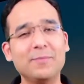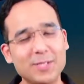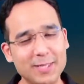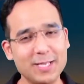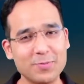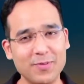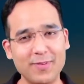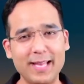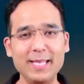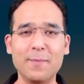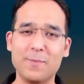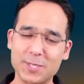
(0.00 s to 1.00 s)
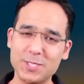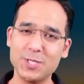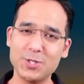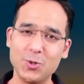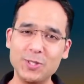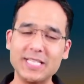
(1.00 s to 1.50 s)
I'm Jitesh Manwani, a
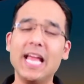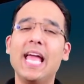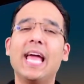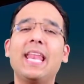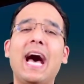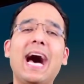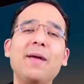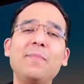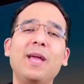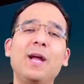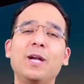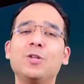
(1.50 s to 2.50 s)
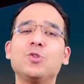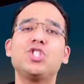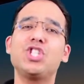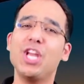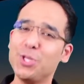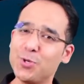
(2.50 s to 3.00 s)
business coach, and I'm here to
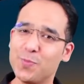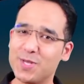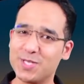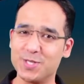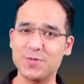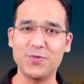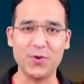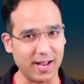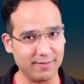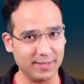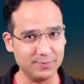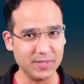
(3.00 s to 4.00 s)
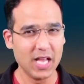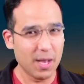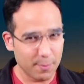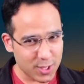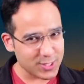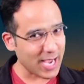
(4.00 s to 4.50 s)
change your business forever.
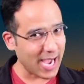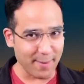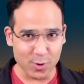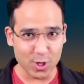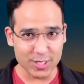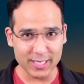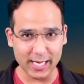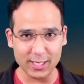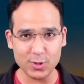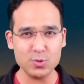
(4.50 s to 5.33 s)
Because I'm gonna tell